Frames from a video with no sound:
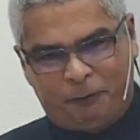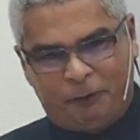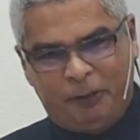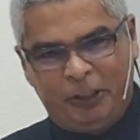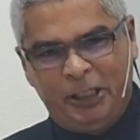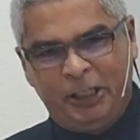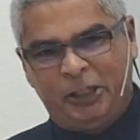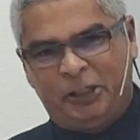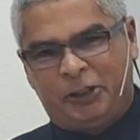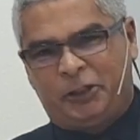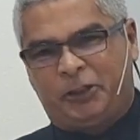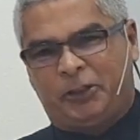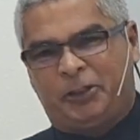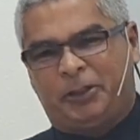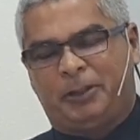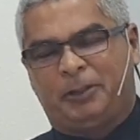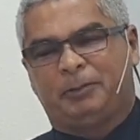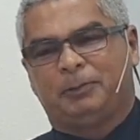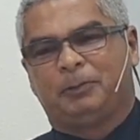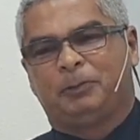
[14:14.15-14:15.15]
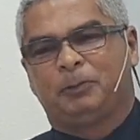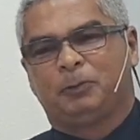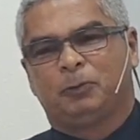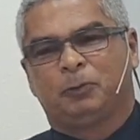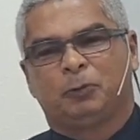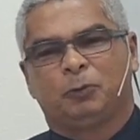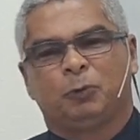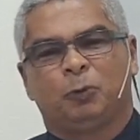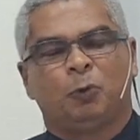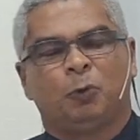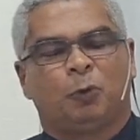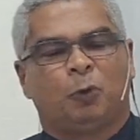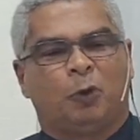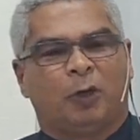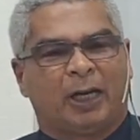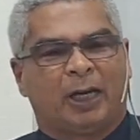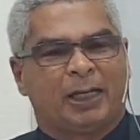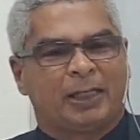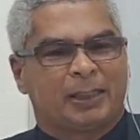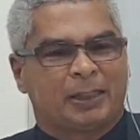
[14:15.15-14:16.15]
hurts the
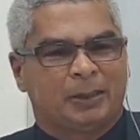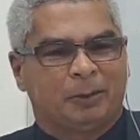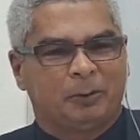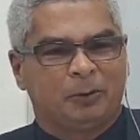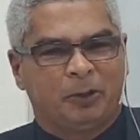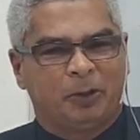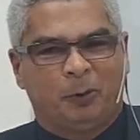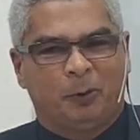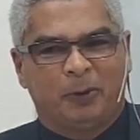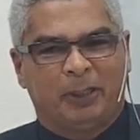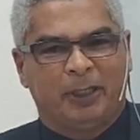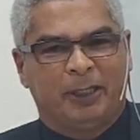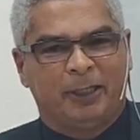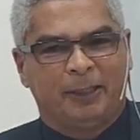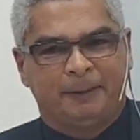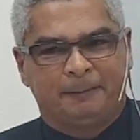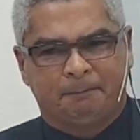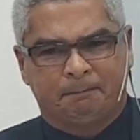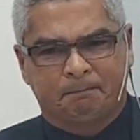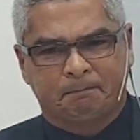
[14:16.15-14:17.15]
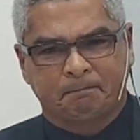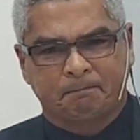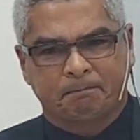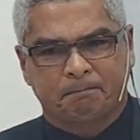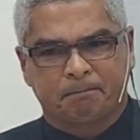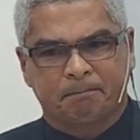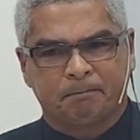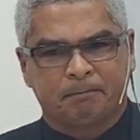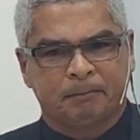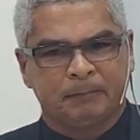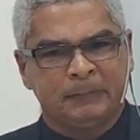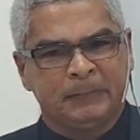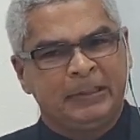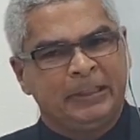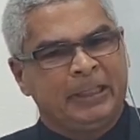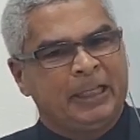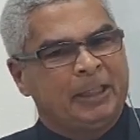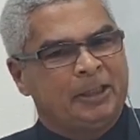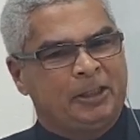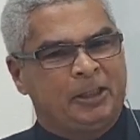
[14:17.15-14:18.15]
wounds that afflicts someone's
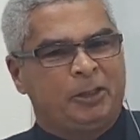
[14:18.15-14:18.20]
heart,